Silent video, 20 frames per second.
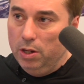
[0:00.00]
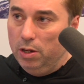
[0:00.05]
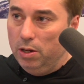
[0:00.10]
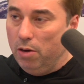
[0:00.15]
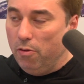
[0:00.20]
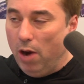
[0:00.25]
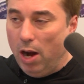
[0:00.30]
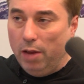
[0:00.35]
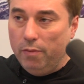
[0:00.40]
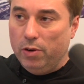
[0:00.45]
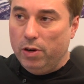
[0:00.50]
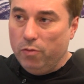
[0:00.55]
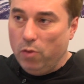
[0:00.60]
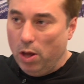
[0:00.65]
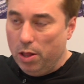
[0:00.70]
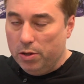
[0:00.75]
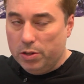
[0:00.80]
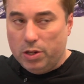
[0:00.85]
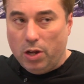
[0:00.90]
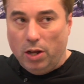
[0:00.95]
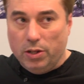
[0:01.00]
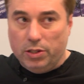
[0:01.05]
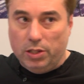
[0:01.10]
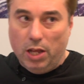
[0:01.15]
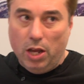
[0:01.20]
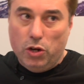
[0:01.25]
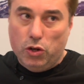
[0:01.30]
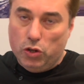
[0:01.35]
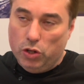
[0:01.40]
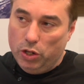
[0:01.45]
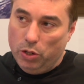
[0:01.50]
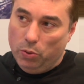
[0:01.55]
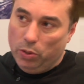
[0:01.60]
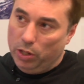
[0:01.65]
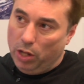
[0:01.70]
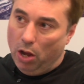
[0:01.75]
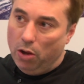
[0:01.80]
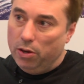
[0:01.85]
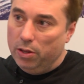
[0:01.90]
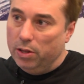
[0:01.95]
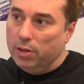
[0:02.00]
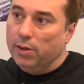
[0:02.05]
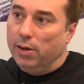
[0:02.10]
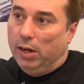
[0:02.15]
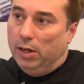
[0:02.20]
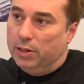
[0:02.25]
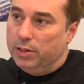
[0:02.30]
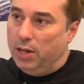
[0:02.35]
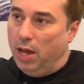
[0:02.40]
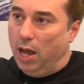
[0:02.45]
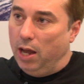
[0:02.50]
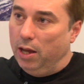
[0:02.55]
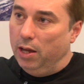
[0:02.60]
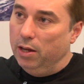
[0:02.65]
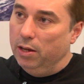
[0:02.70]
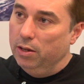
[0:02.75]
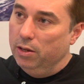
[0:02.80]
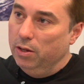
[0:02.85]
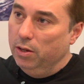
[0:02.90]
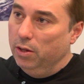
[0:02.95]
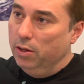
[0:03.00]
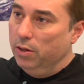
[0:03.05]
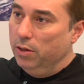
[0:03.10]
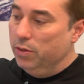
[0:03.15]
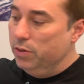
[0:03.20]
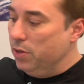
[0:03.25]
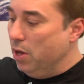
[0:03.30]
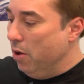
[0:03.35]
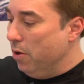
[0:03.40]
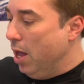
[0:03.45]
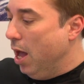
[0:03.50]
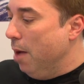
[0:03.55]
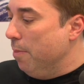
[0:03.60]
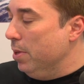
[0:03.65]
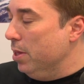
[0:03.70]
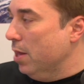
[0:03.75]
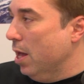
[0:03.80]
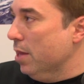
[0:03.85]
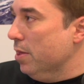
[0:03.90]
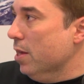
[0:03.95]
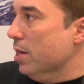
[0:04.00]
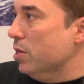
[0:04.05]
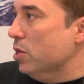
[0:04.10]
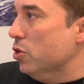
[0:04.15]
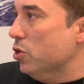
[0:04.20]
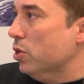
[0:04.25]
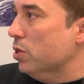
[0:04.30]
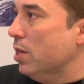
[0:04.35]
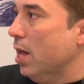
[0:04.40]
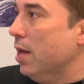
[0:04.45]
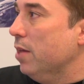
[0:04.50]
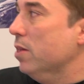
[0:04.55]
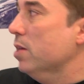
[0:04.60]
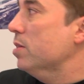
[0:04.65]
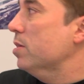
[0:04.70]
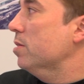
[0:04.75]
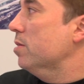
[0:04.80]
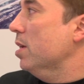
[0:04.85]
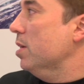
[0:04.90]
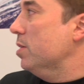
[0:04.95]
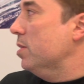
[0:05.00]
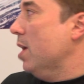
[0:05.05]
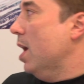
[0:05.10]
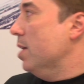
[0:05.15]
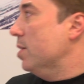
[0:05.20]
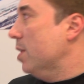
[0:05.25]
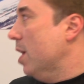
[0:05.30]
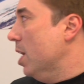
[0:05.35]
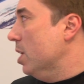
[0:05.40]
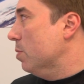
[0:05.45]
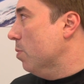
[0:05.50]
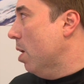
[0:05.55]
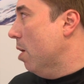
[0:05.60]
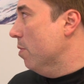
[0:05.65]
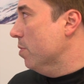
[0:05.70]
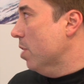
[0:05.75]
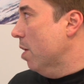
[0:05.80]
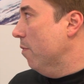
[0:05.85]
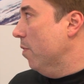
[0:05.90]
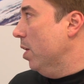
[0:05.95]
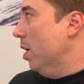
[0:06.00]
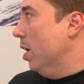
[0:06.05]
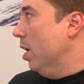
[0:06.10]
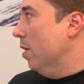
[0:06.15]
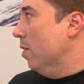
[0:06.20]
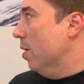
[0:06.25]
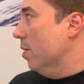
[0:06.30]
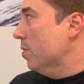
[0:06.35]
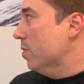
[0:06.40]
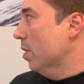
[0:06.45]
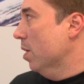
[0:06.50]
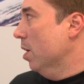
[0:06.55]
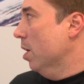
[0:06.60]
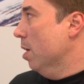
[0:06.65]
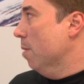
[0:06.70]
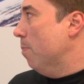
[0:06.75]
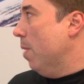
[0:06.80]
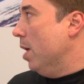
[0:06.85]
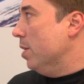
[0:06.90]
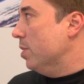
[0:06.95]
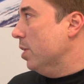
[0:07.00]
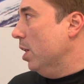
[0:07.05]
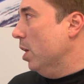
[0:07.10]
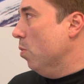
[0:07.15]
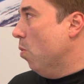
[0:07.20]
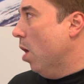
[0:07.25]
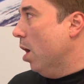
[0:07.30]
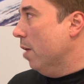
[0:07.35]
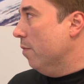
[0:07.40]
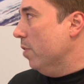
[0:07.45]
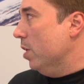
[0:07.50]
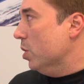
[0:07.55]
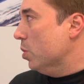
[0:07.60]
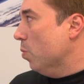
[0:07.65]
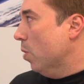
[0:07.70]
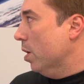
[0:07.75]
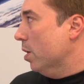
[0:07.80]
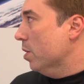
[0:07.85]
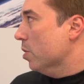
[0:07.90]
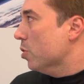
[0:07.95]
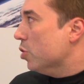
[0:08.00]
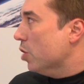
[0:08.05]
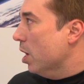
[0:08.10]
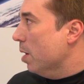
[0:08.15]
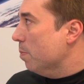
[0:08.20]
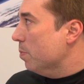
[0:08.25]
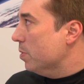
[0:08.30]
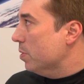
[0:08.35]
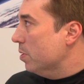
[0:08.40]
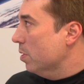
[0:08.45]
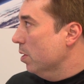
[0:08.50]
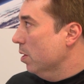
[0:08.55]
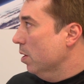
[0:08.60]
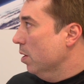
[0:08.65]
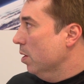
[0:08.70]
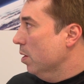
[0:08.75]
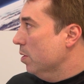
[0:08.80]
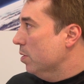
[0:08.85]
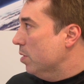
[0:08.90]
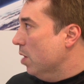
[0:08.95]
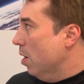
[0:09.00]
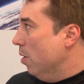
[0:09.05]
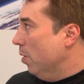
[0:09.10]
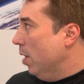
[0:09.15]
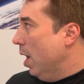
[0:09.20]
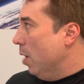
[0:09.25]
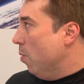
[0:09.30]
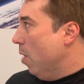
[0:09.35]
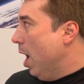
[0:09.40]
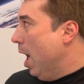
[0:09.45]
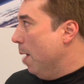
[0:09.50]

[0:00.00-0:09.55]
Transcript: irrelevant of whether it's constellation, you would go to the deluxe hangar. So yeah, I mean, this is just like this test case where I was over here, there's basically one of each one of the ships. So like what